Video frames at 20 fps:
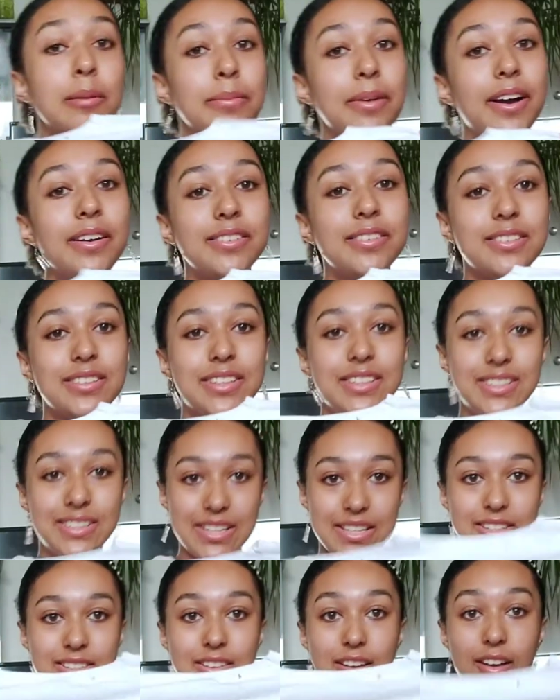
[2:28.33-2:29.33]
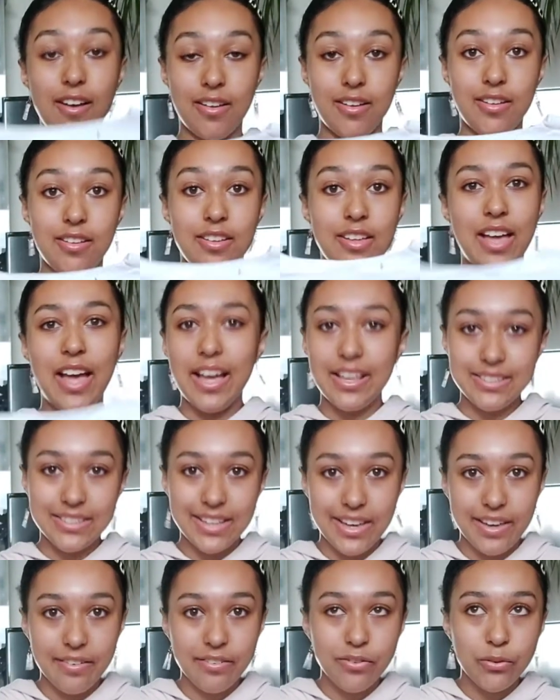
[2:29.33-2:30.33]
but it says as
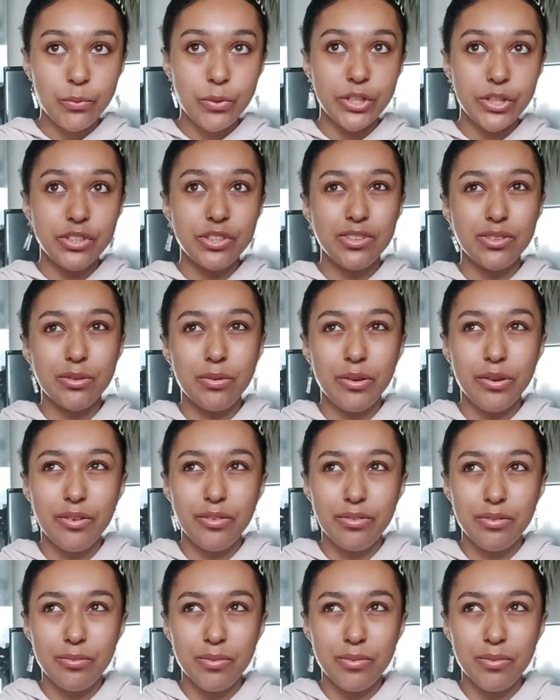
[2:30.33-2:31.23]
if, which is a quote